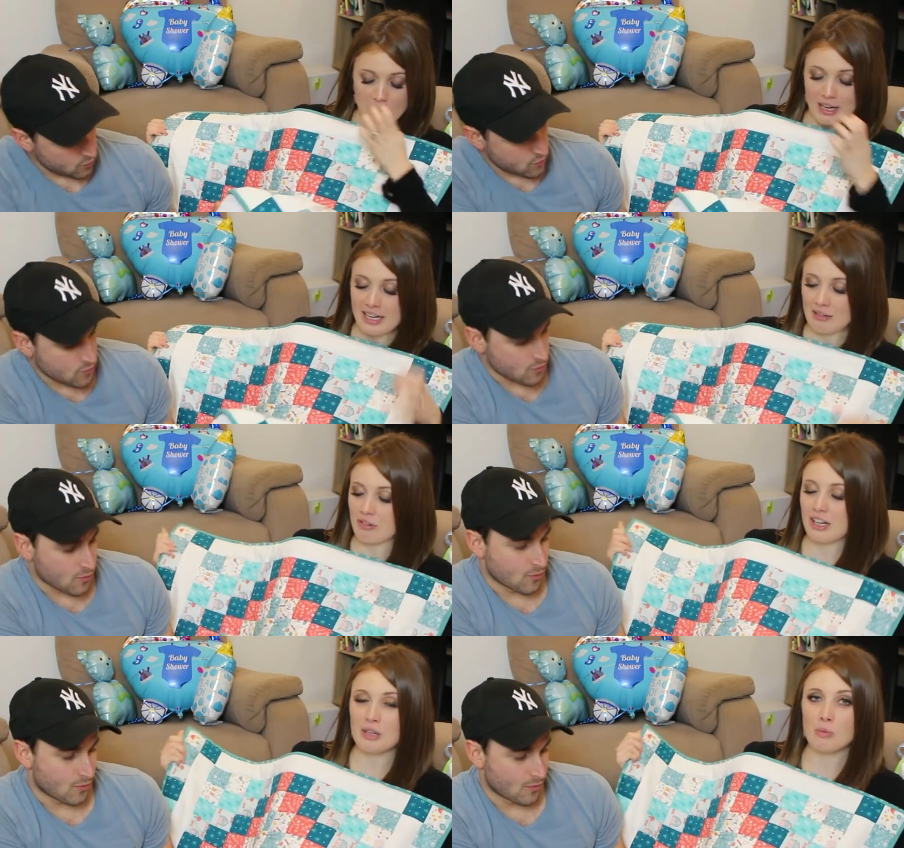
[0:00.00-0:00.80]
Speaker 1: really,
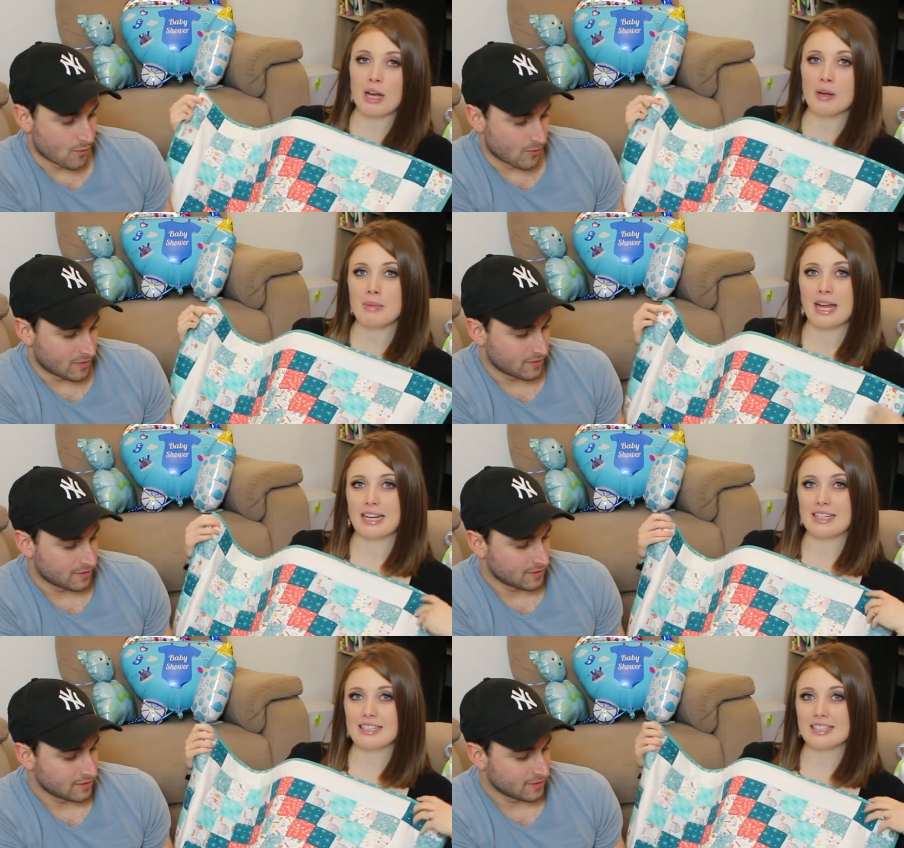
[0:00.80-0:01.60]
really well
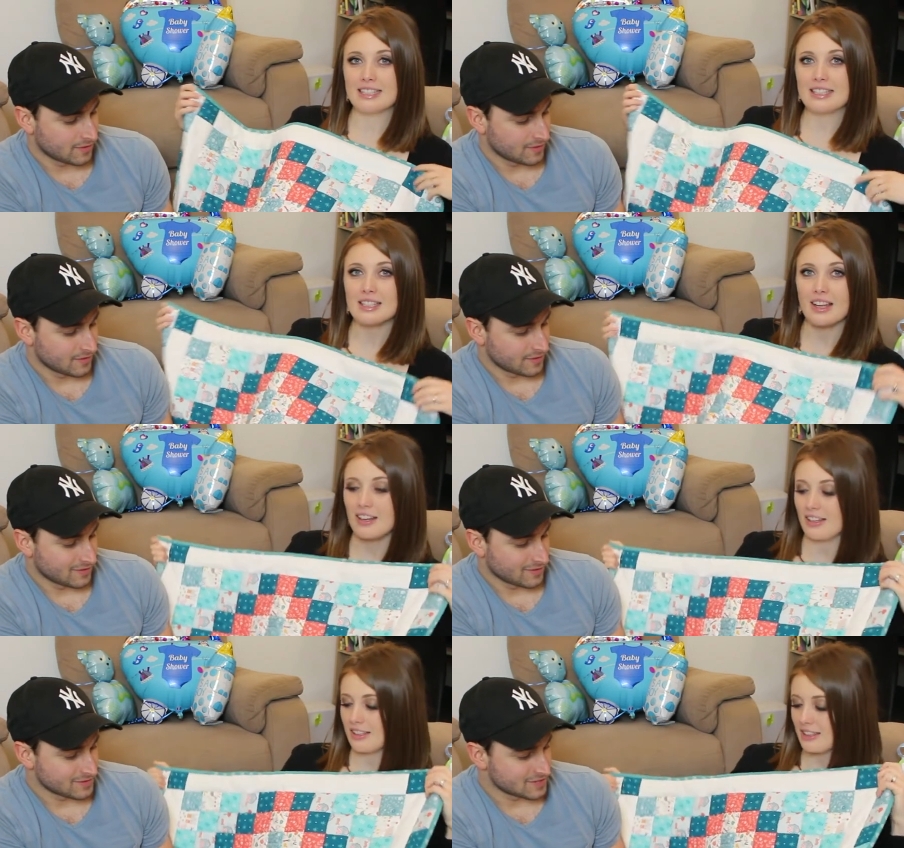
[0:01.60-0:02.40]
made. So